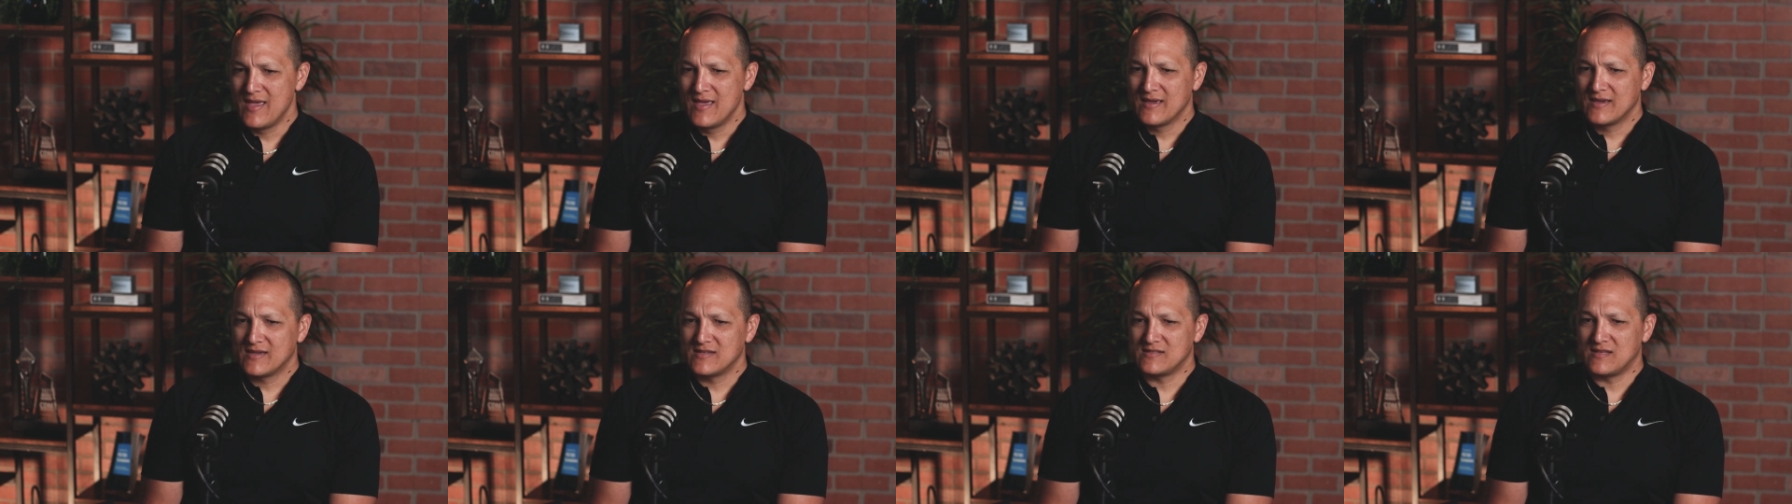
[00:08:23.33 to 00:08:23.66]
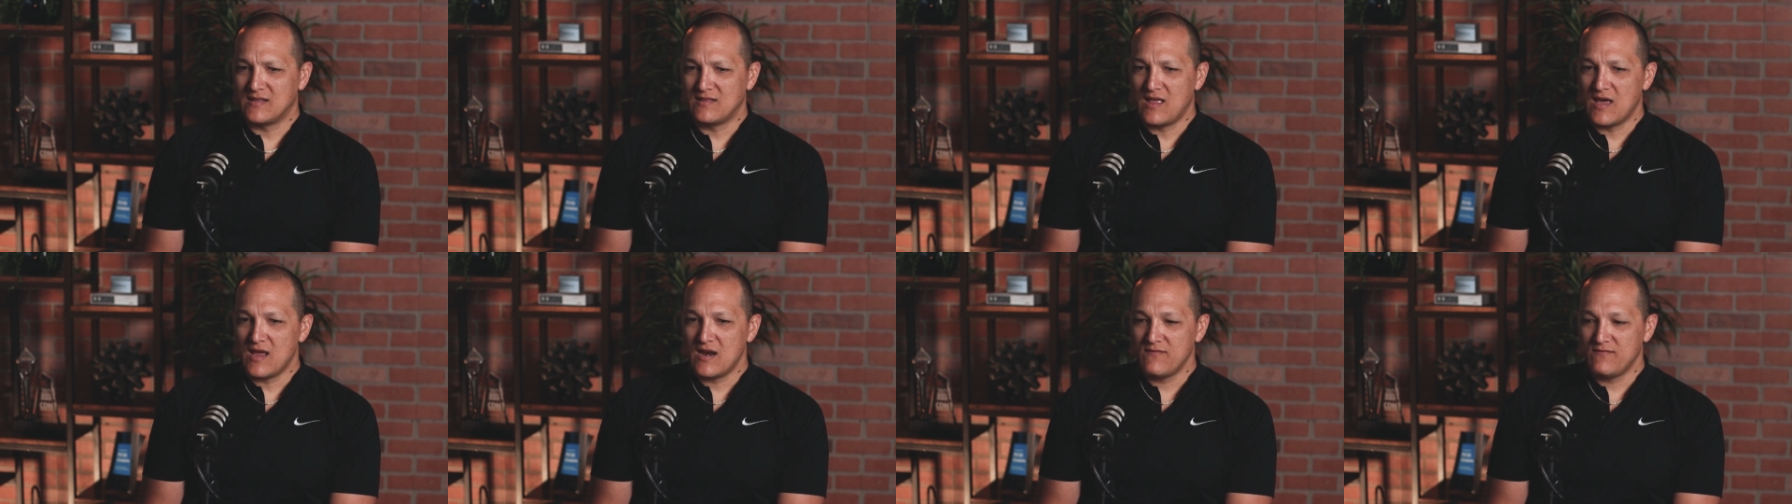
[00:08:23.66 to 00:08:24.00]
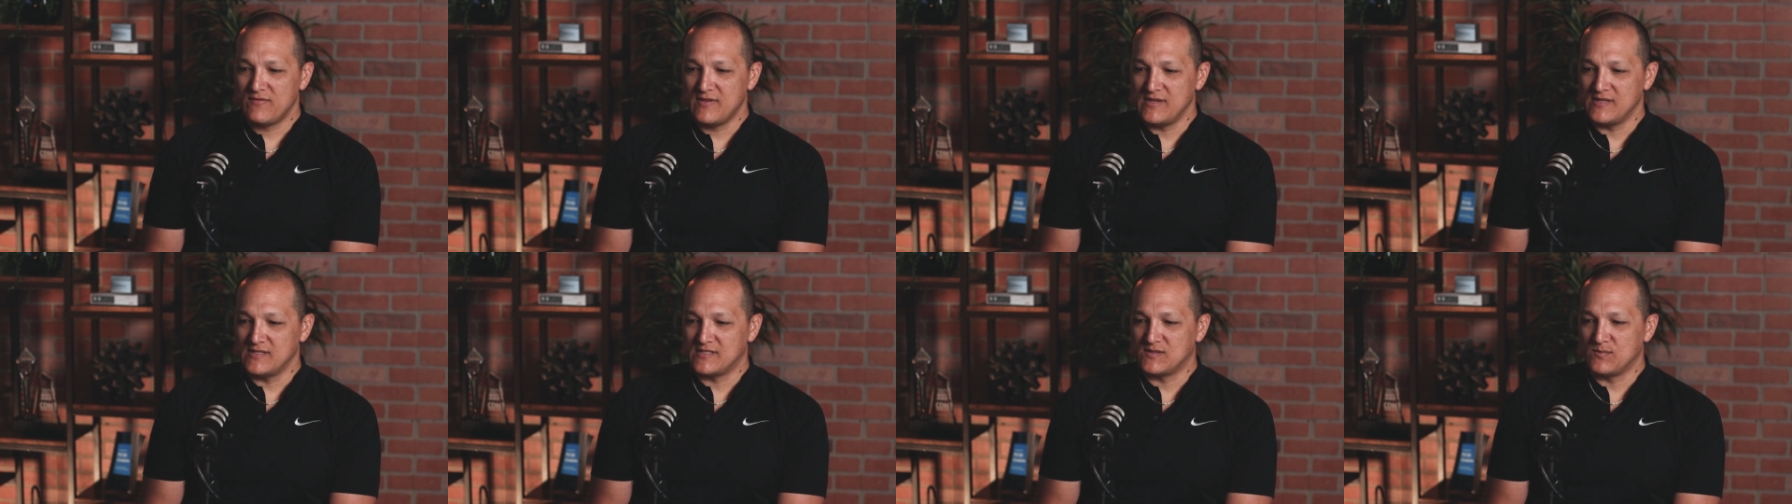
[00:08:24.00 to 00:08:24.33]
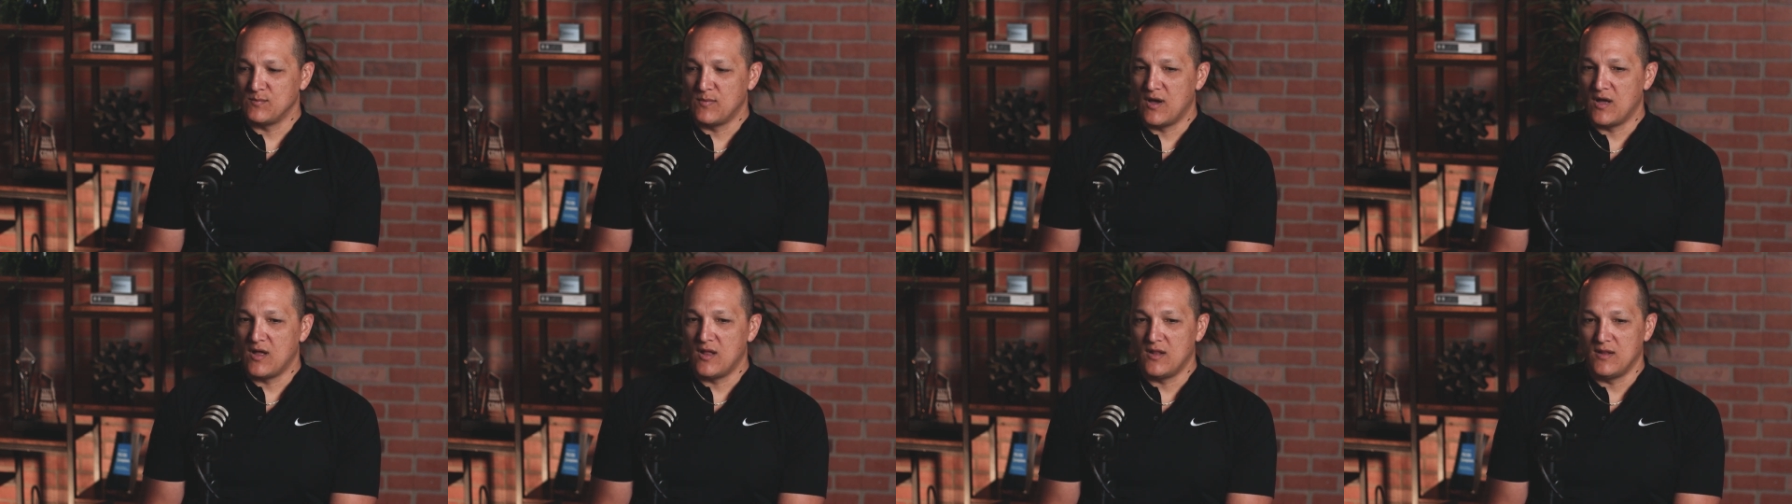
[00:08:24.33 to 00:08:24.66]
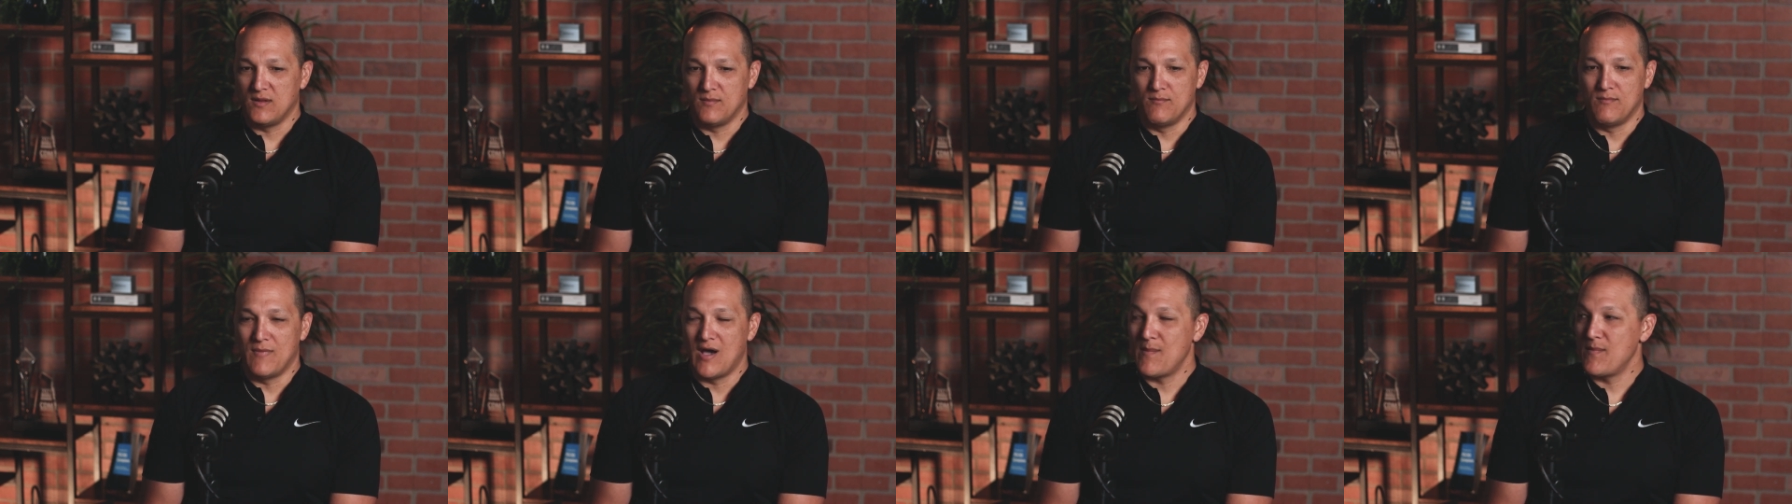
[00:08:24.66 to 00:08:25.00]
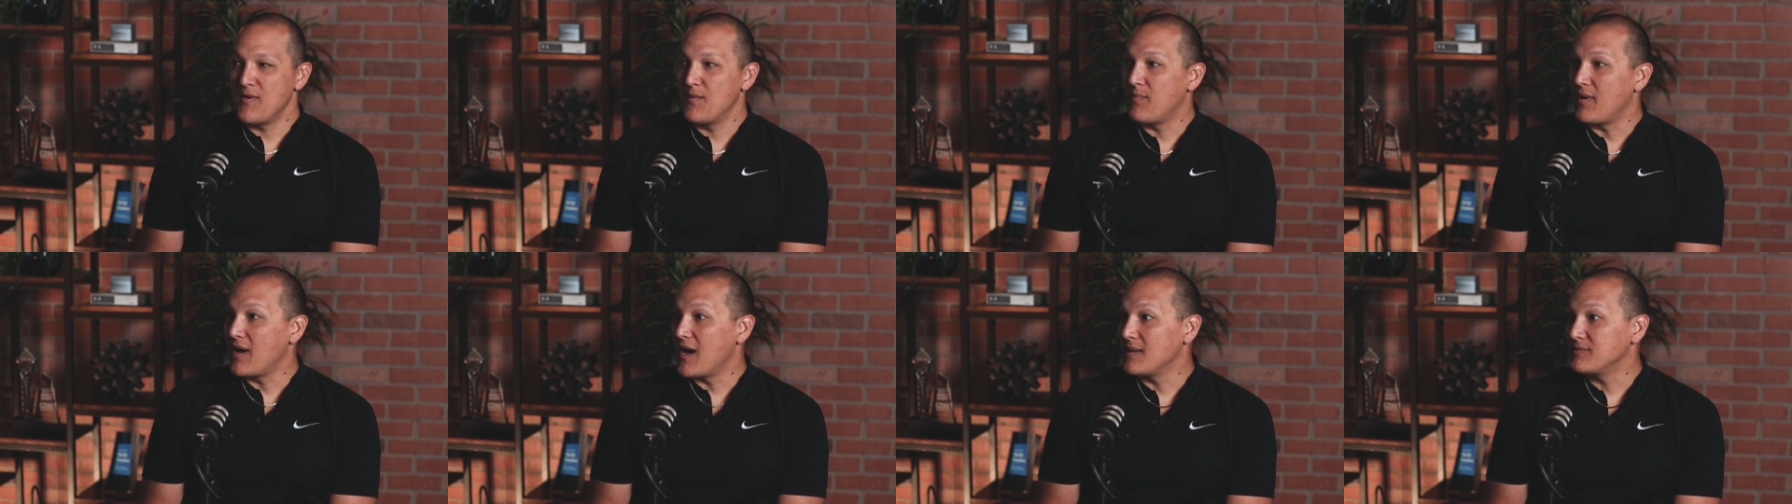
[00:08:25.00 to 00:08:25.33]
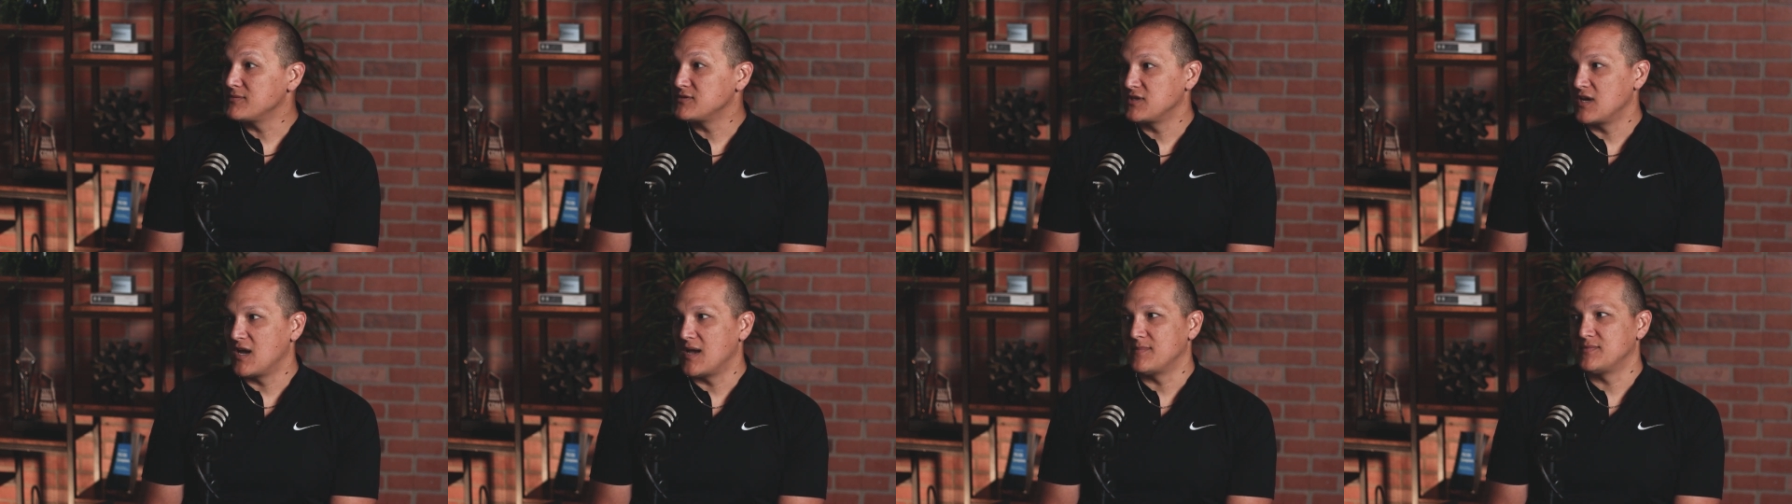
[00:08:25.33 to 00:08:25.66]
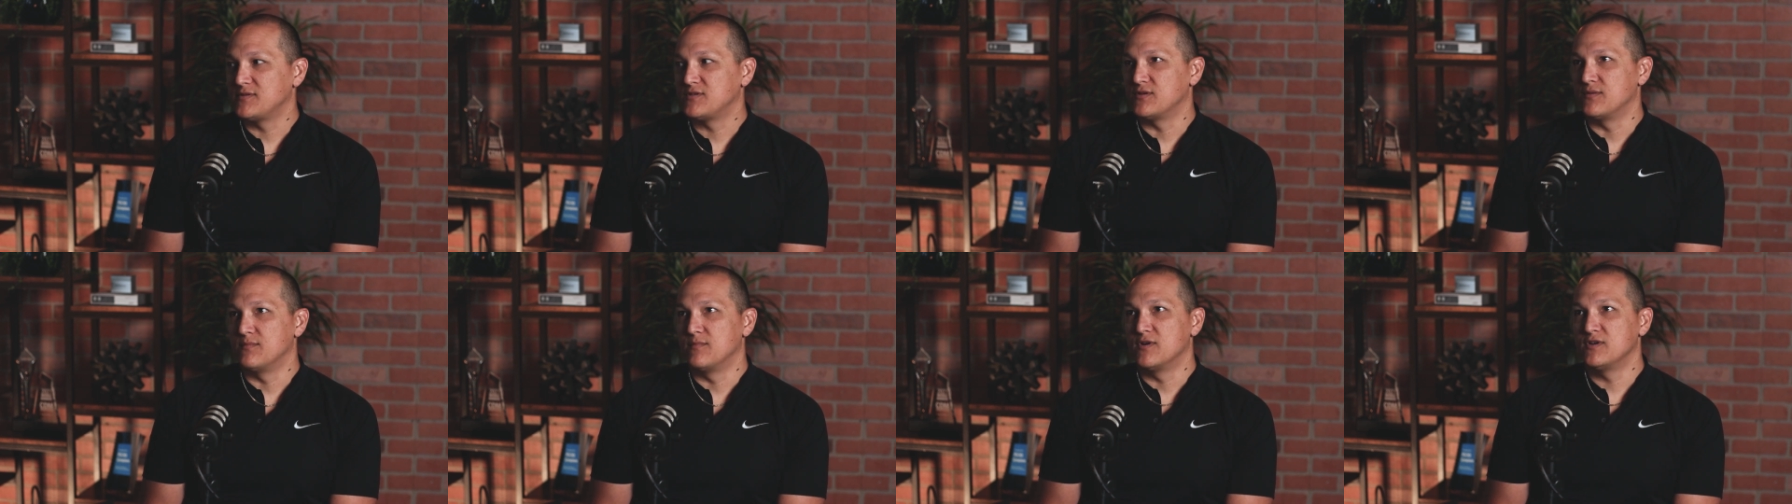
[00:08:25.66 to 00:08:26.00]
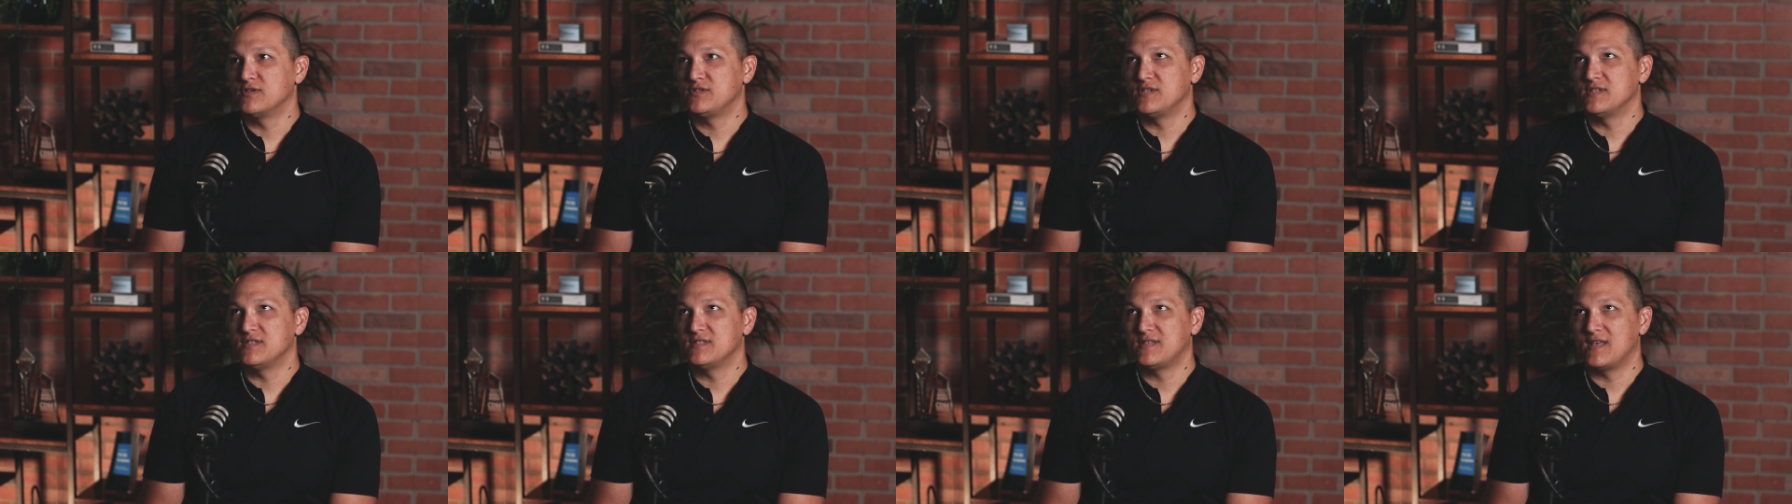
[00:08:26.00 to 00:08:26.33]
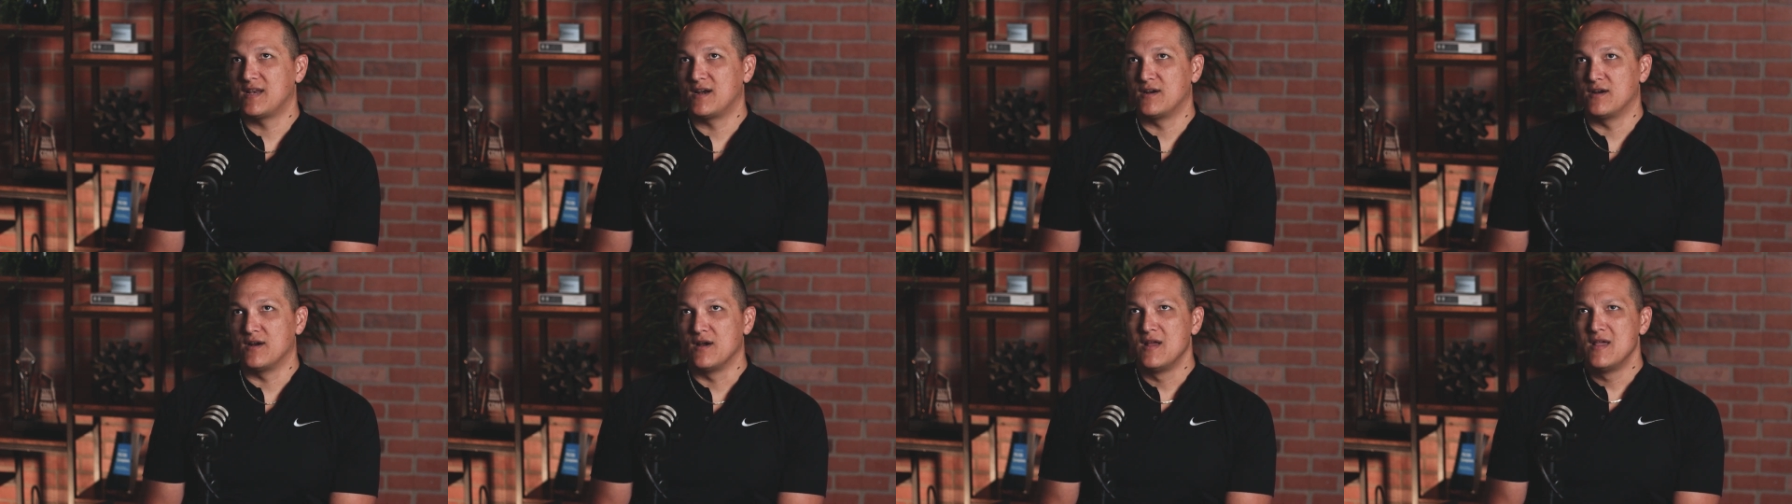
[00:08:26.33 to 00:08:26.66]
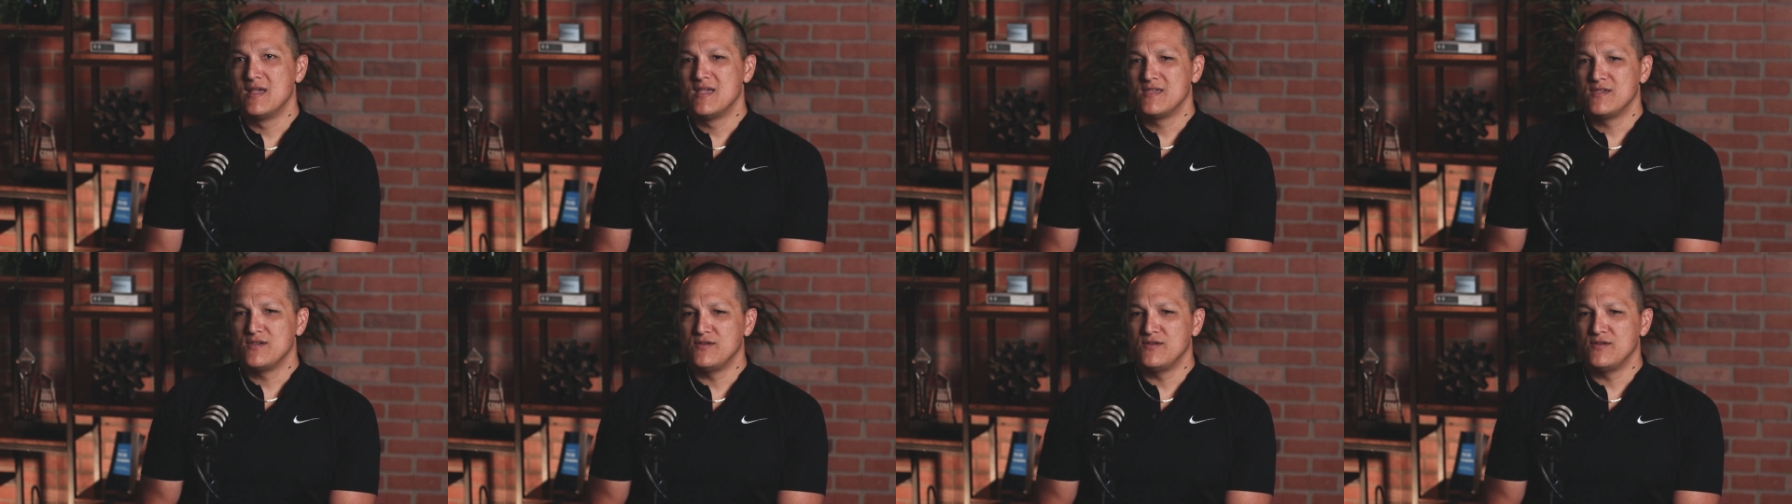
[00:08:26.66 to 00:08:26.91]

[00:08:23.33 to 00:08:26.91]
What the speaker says: Because a lot of these small mom and pop shops or merchants that are